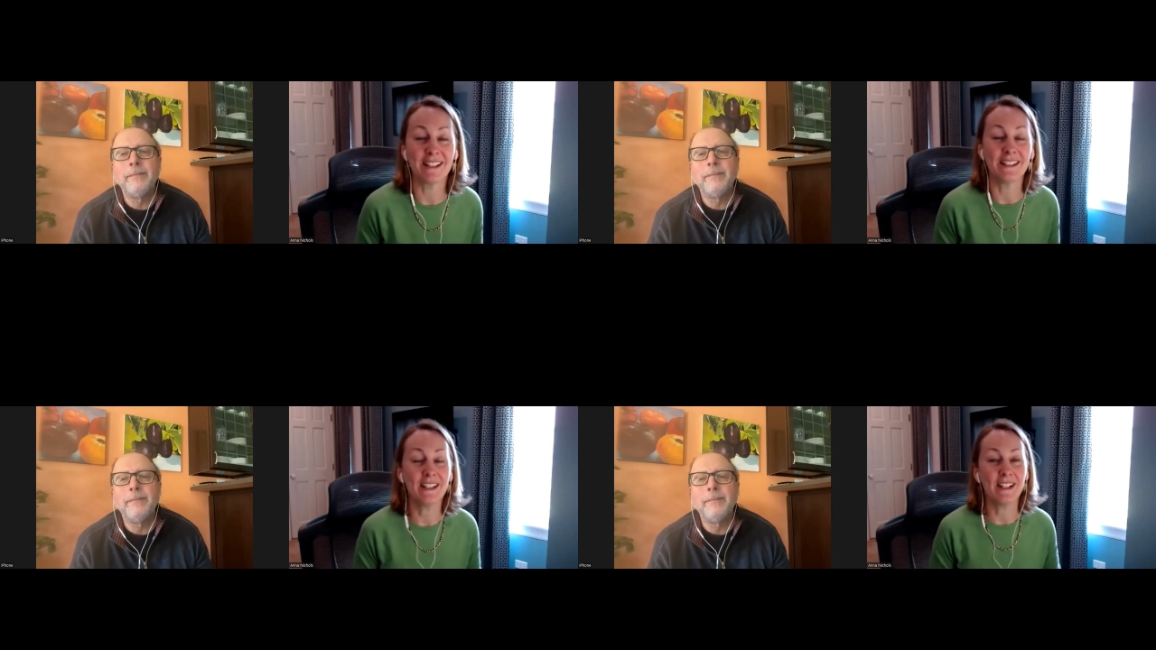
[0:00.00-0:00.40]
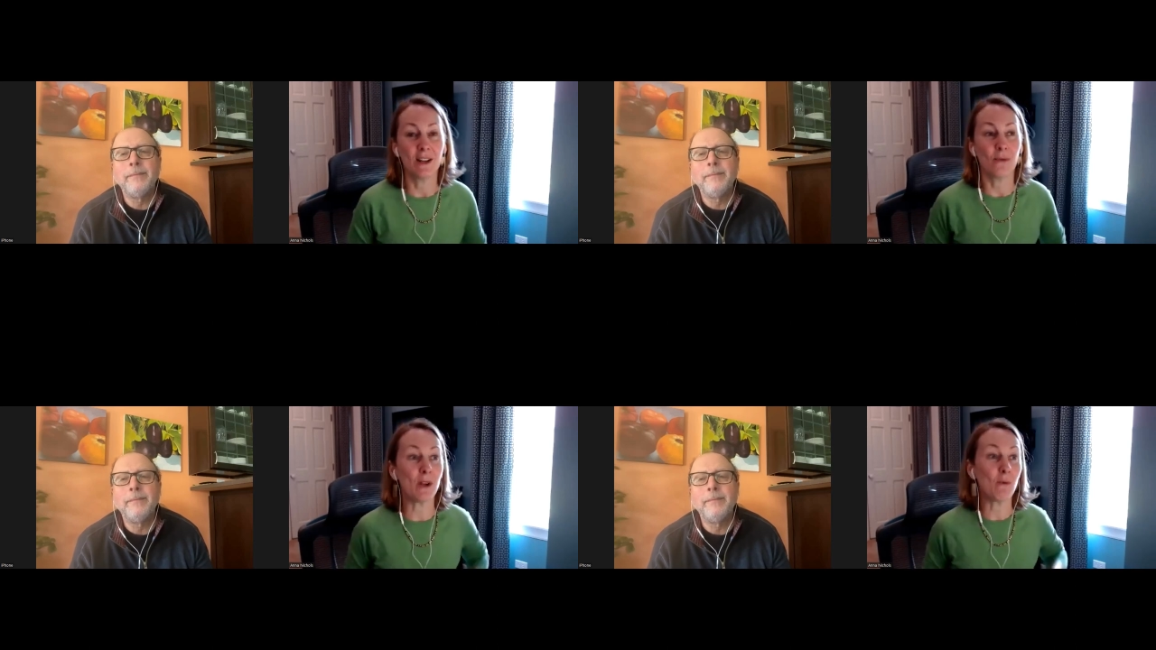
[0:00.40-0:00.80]
Speaker 1: and
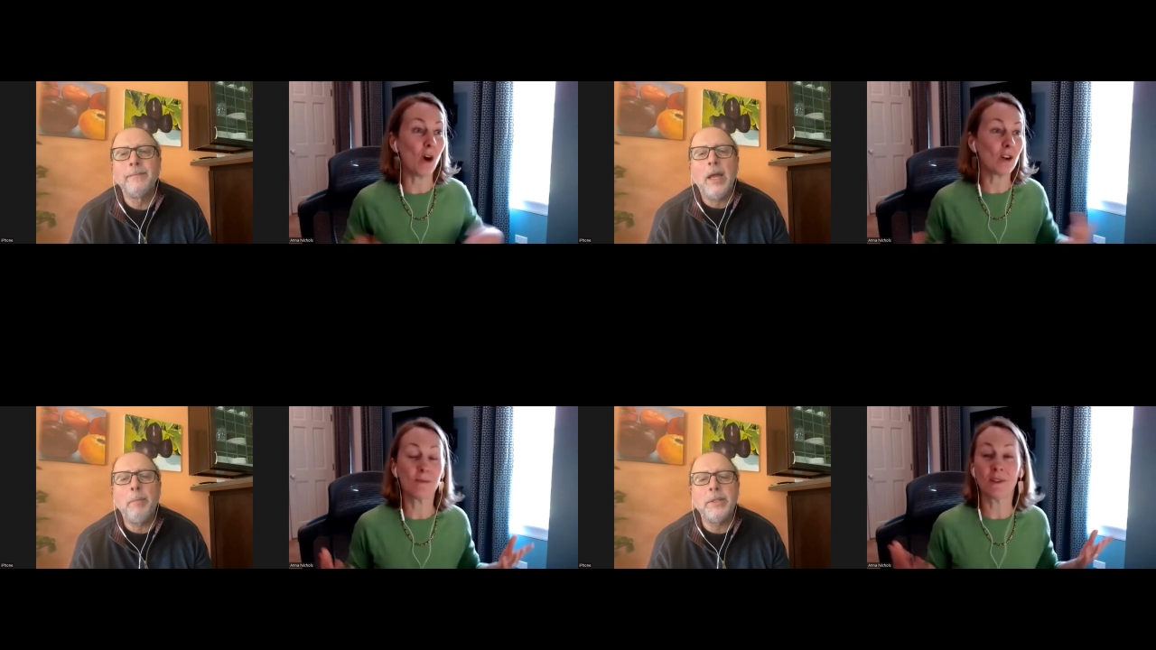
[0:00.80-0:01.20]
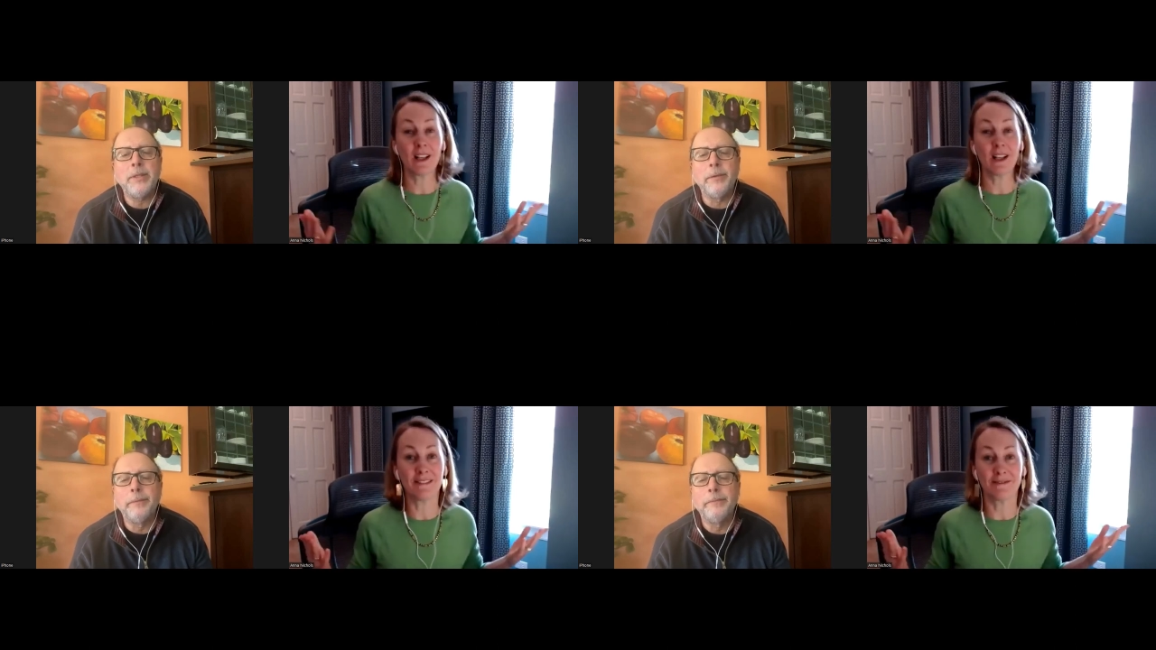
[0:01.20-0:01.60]
we welcome
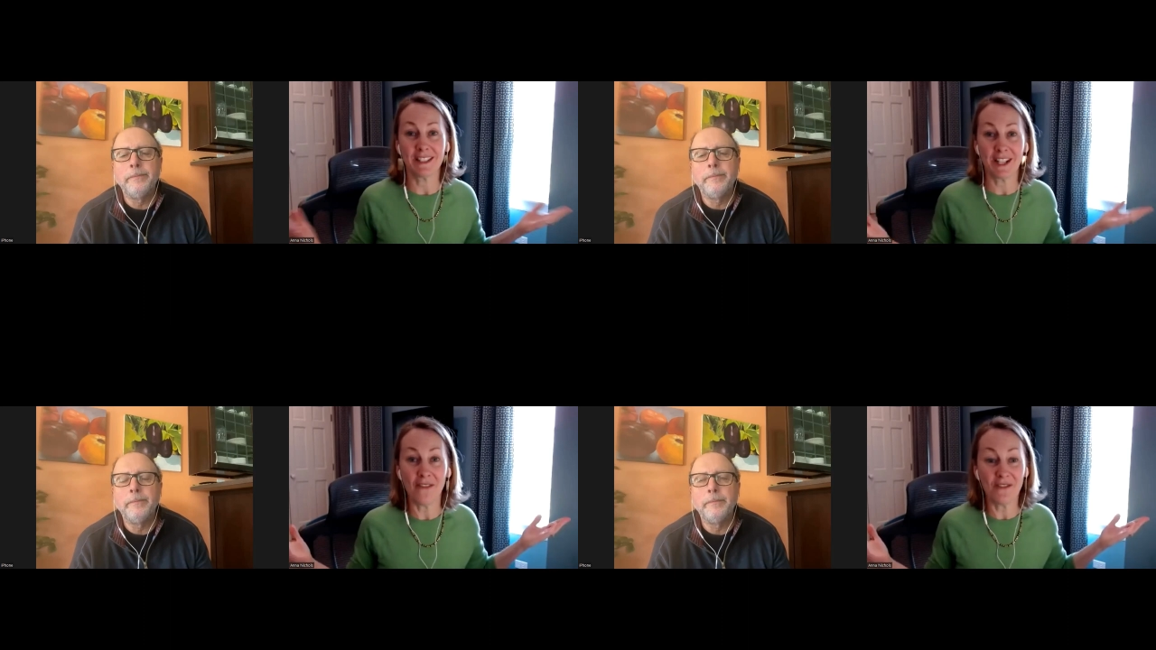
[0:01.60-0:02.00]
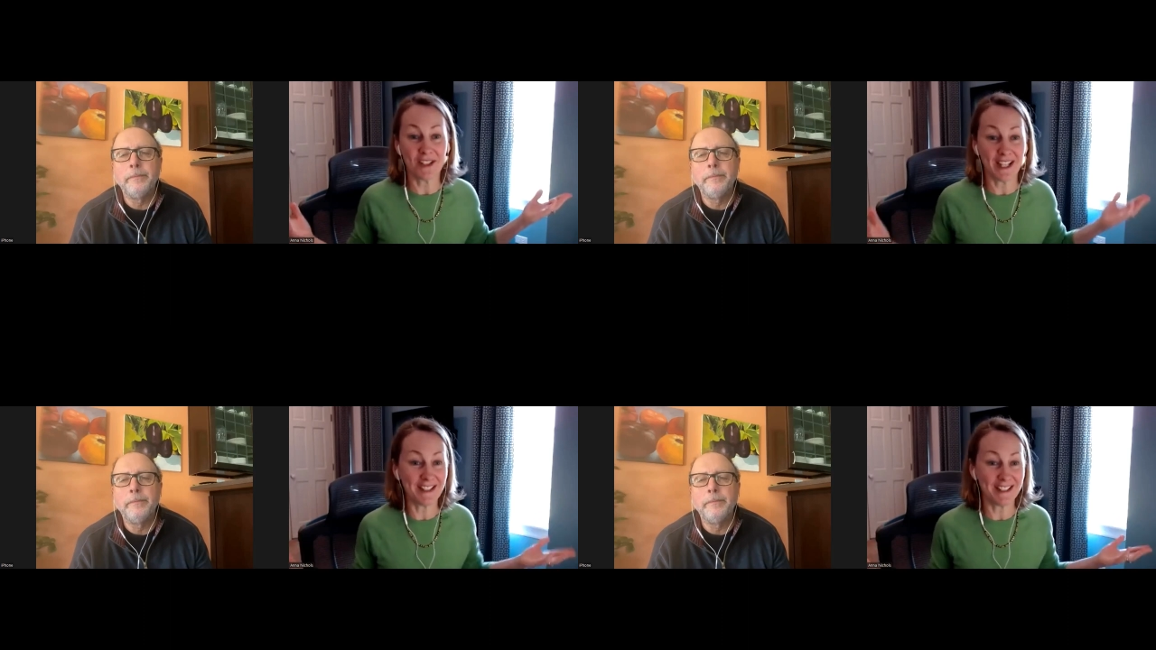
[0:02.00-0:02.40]
clients
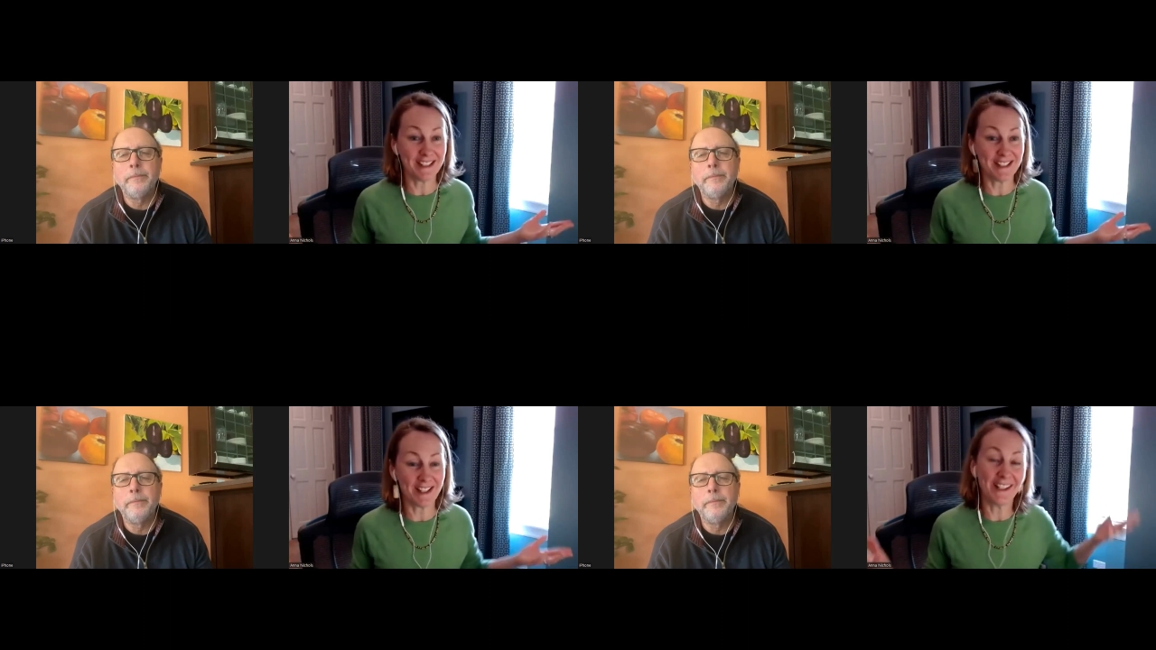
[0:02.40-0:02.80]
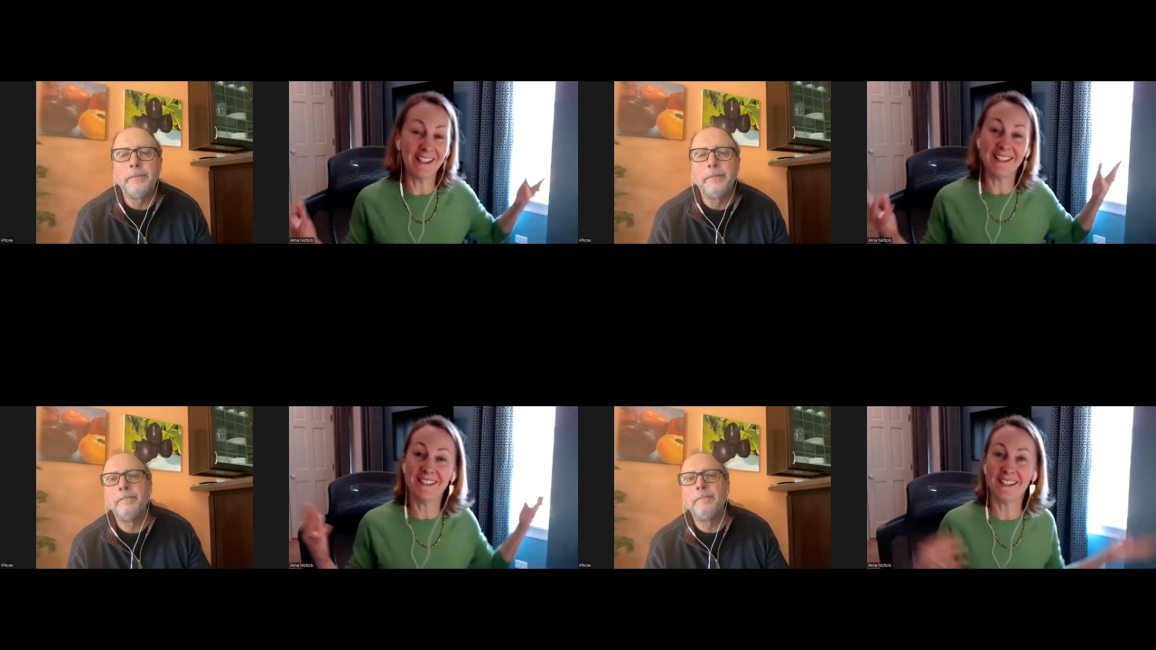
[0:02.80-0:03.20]
conversations
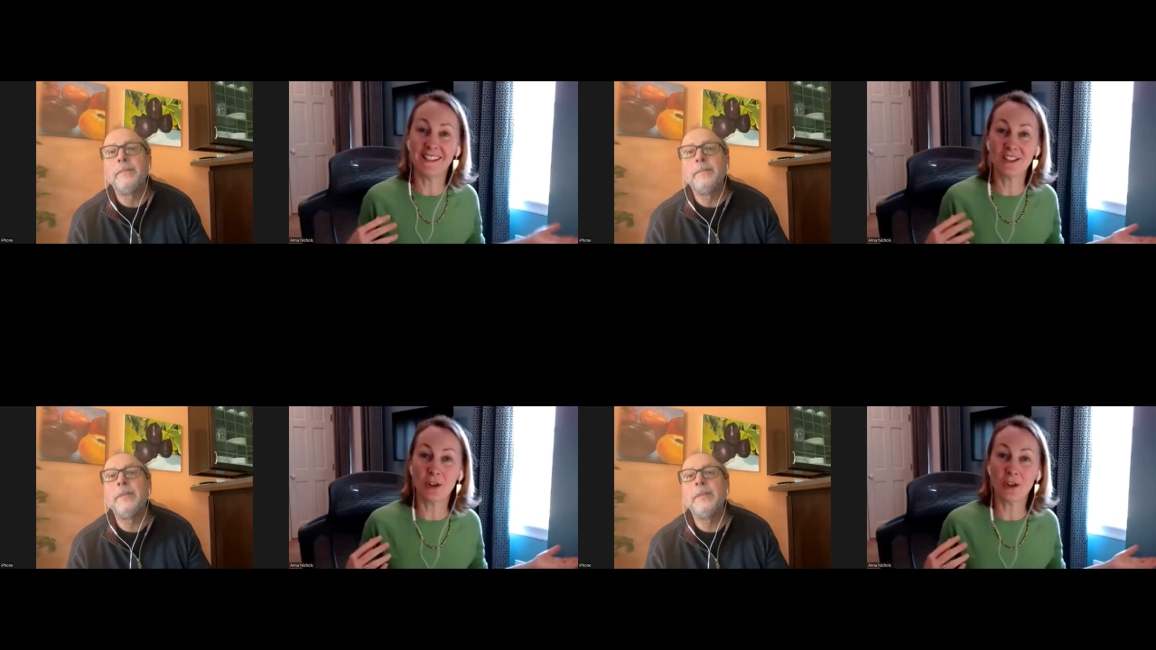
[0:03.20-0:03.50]
on uh, yeah.